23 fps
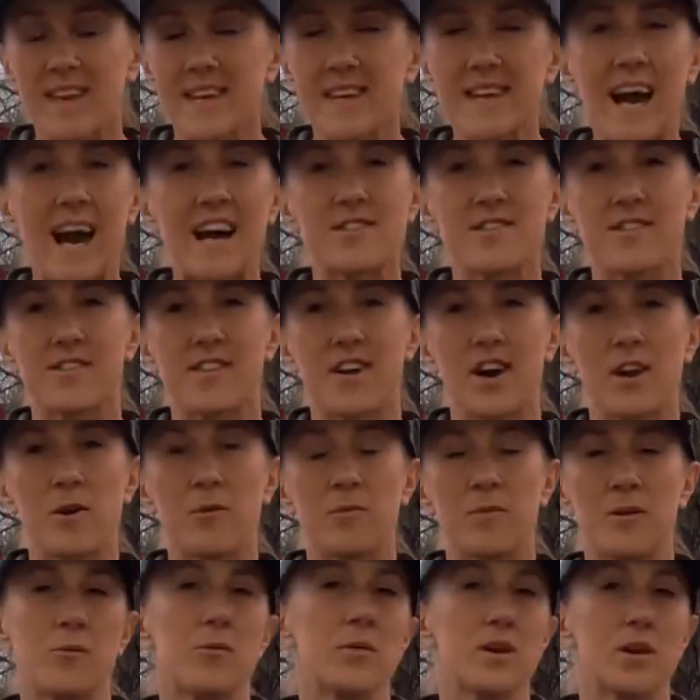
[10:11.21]
yeah, I just thought it
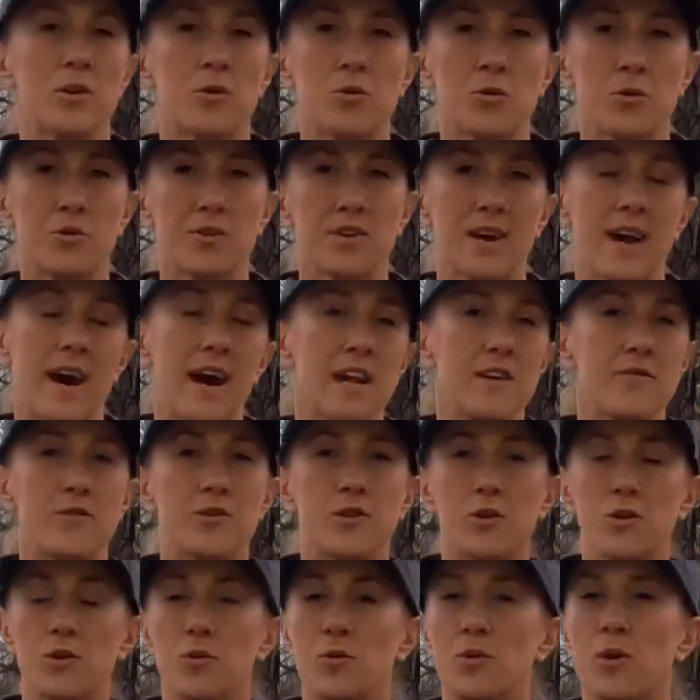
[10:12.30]
would be really cool to kind of
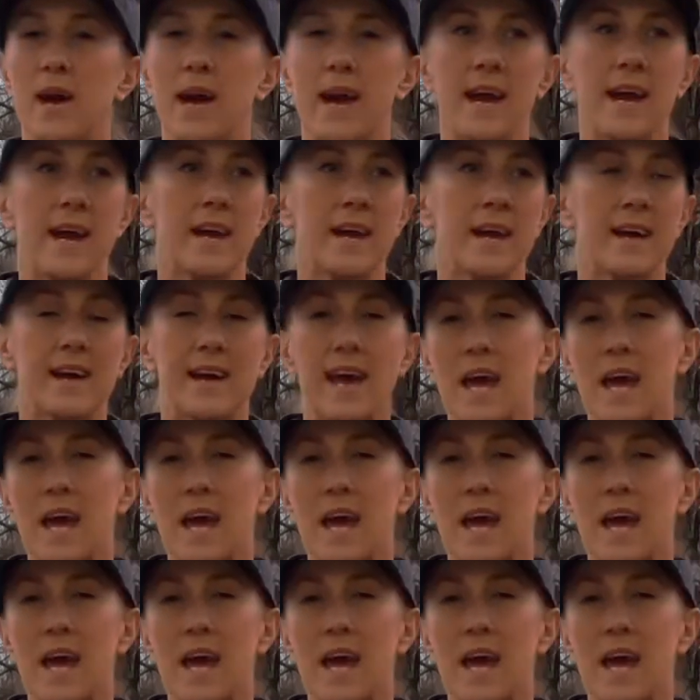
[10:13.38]
do a